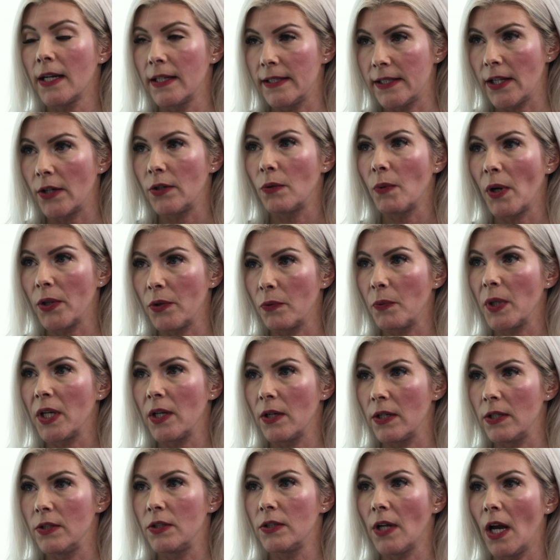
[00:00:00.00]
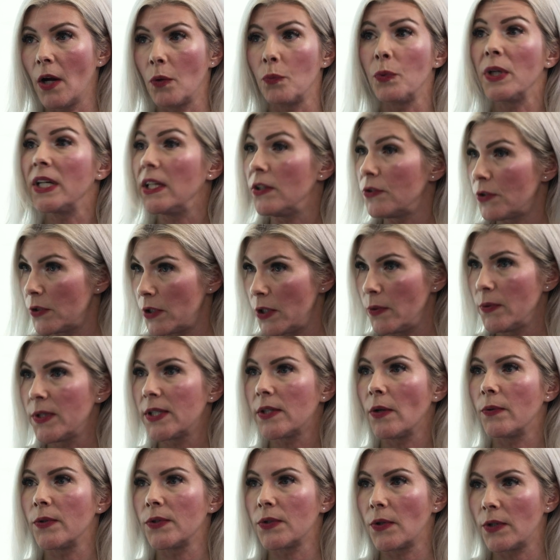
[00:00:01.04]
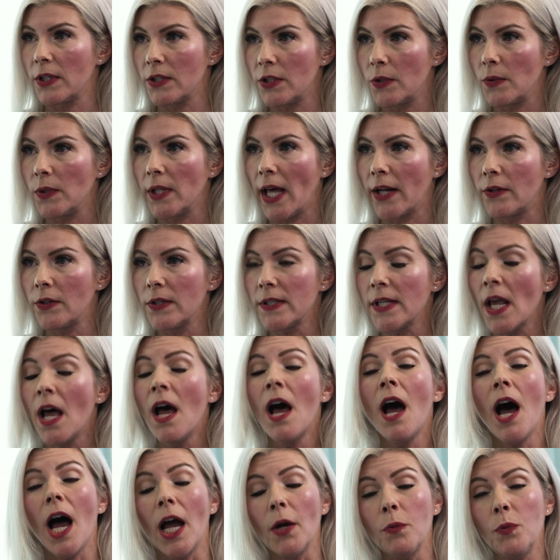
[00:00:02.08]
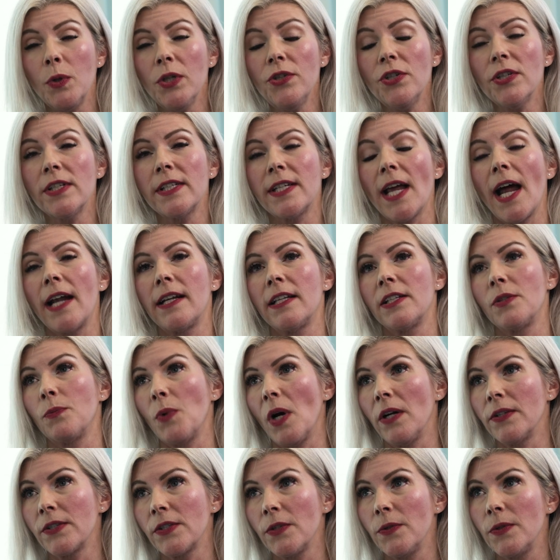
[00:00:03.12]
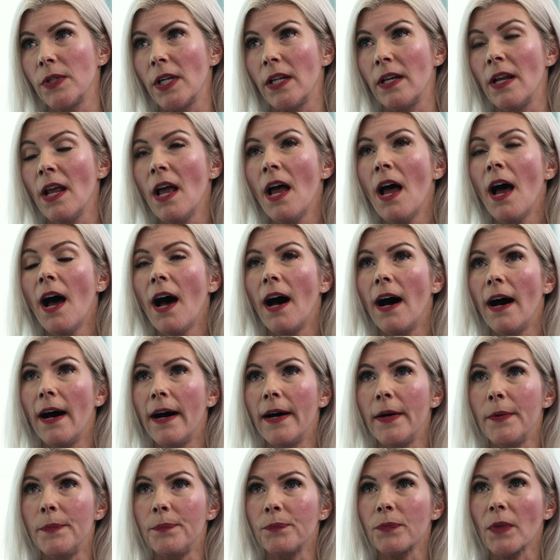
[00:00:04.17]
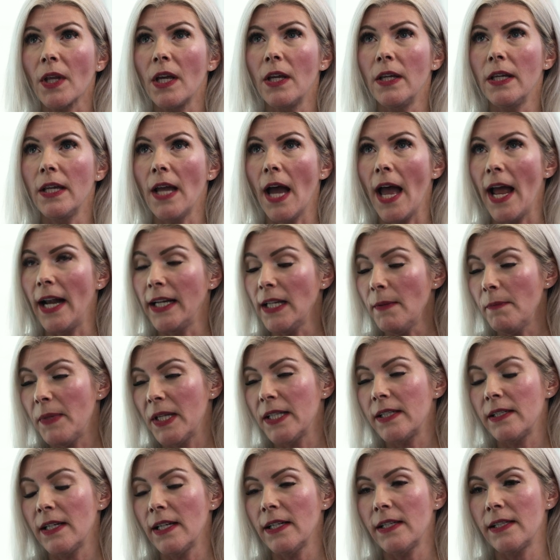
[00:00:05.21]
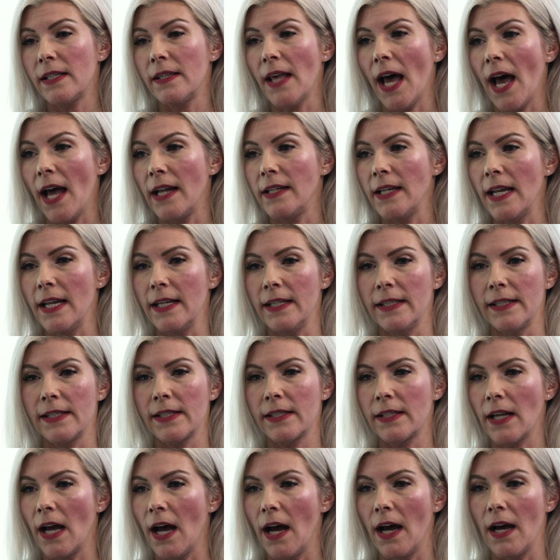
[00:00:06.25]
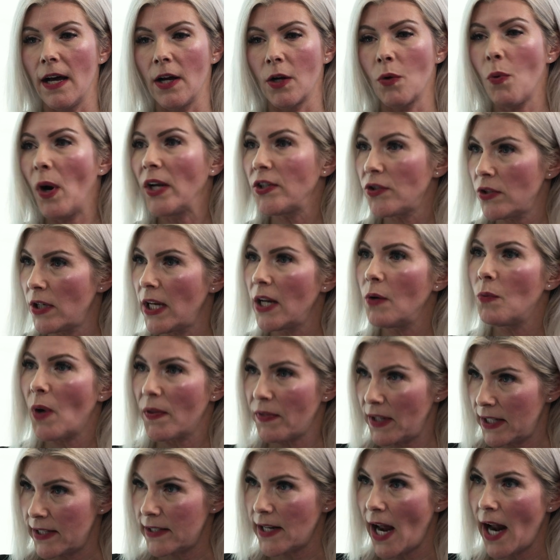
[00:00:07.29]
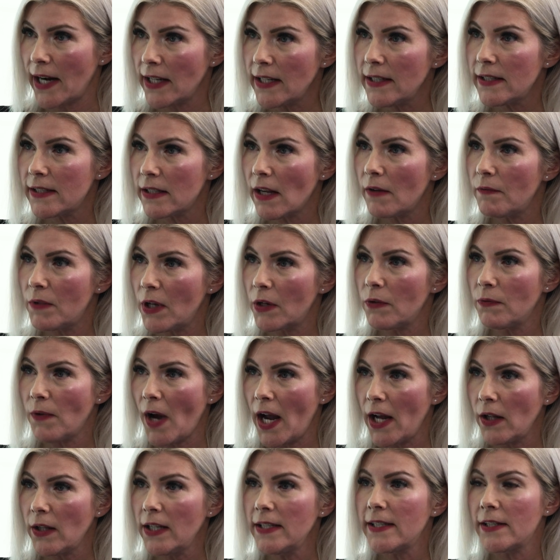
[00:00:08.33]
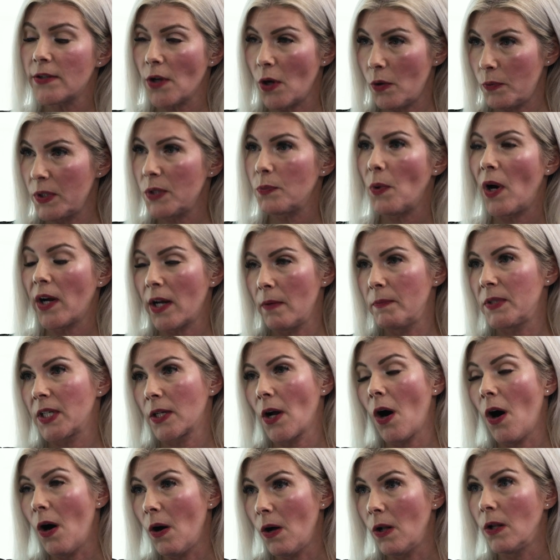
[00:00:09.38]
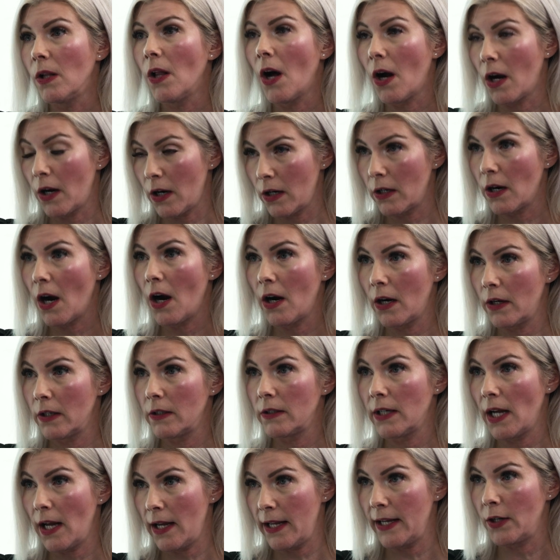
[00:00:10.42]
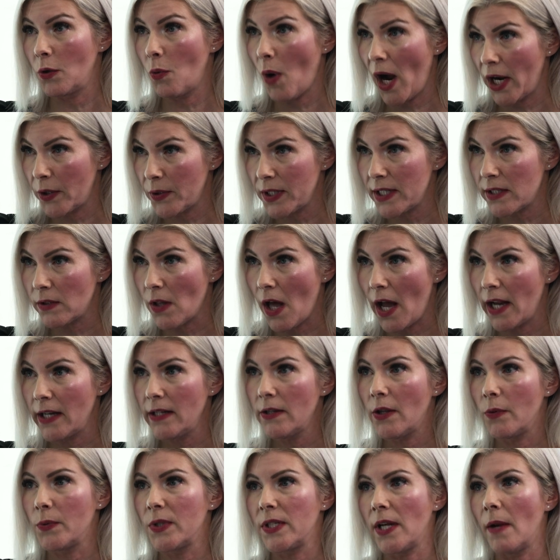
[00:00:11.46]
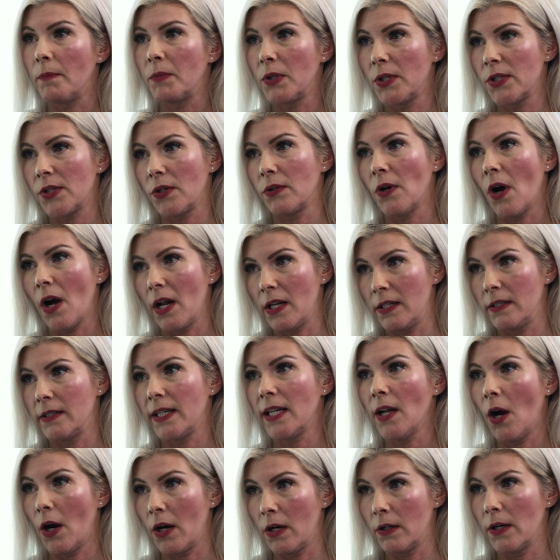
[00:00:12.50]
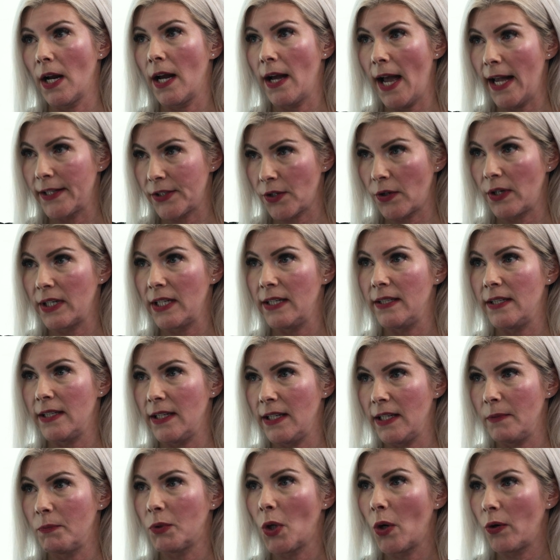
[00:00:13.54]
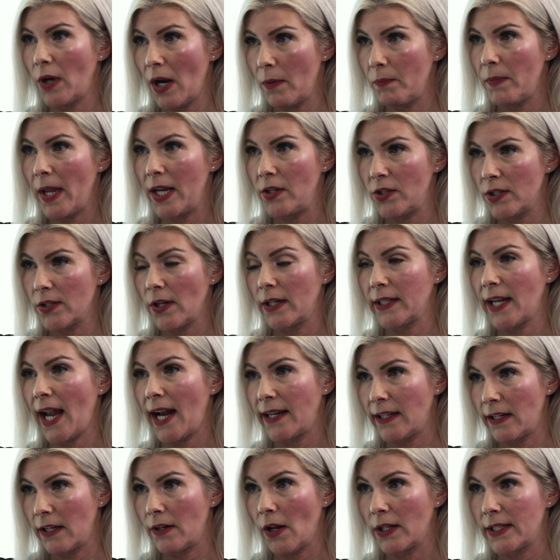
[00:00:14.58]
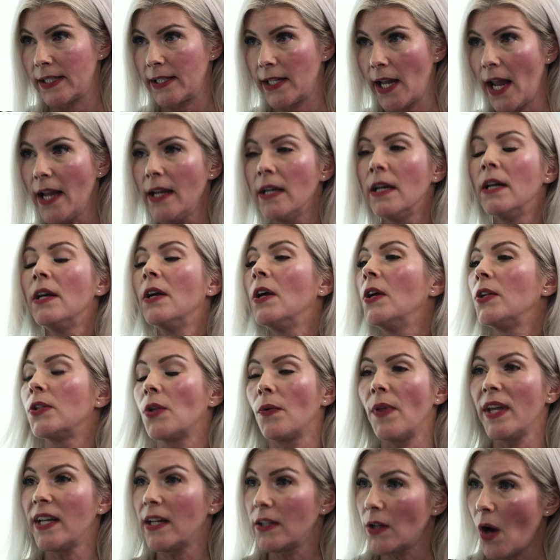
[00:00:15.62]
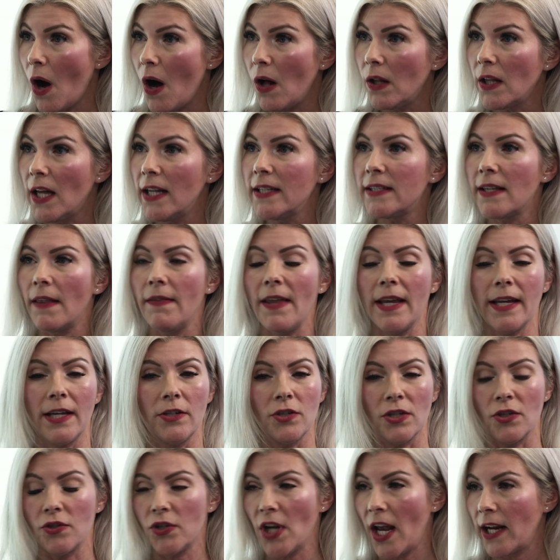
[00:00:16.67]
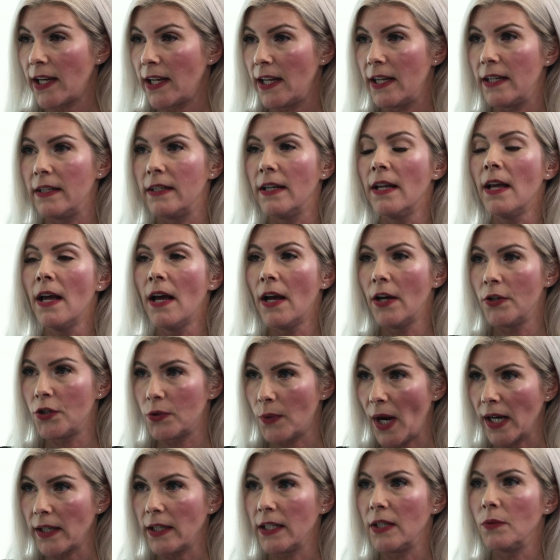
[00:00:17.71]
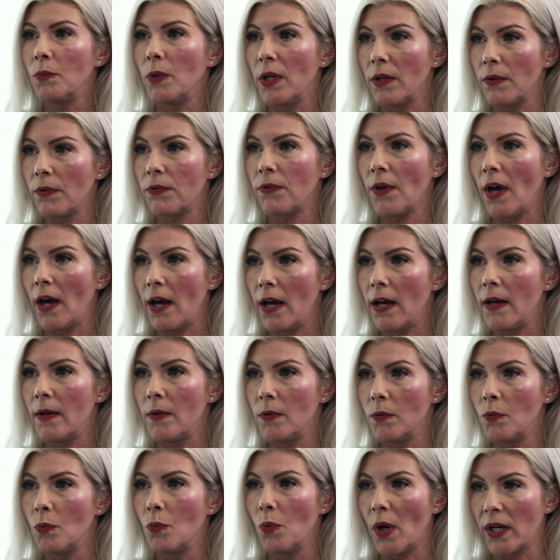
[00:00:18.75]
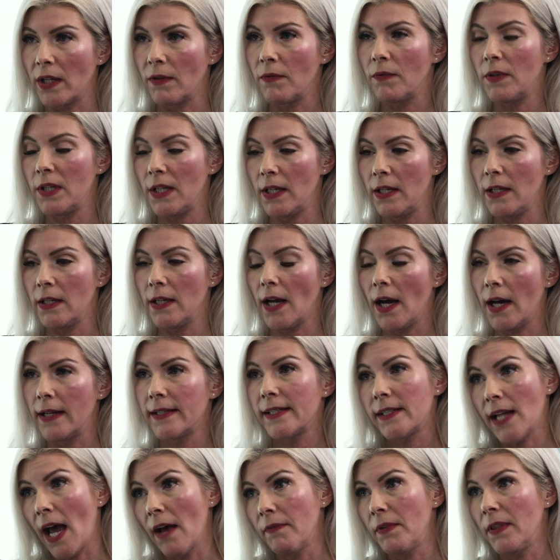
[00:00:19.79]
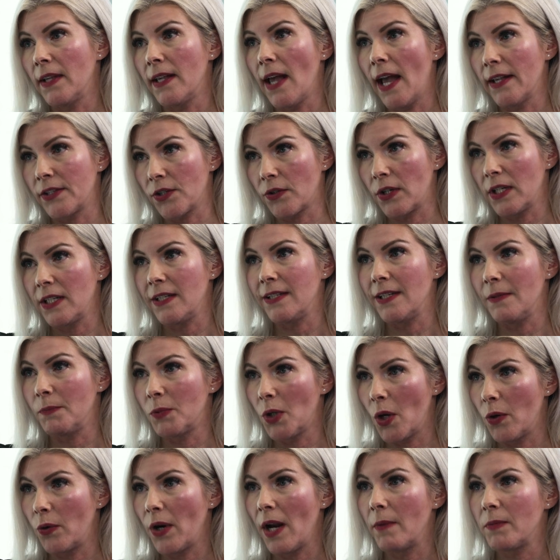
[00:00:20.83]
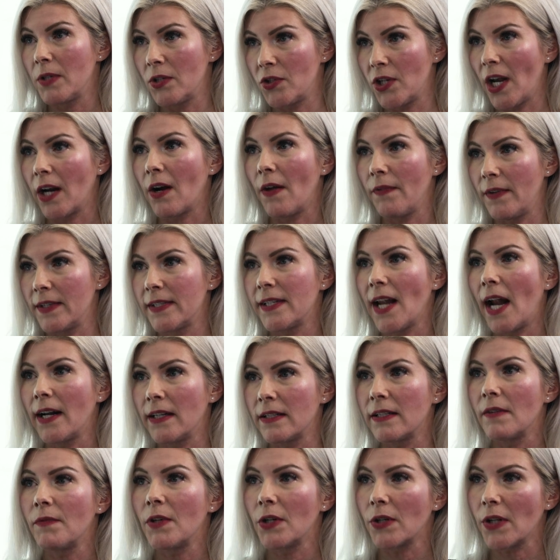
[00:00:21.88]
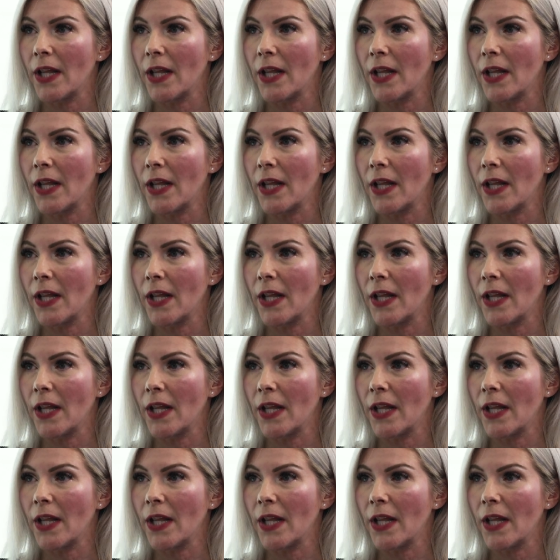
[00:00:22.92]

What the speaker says: consider whether we could reintroduce those Certitude letters. I would just add as well, Susan, any business that is questioning what the status of their file is always welcome to call our inquiries line. Those numbers are on our SR&ED program pages on Canada.ca. So they can call us and they can just check in directly with one of the staff in the SR&ED program to check on the status of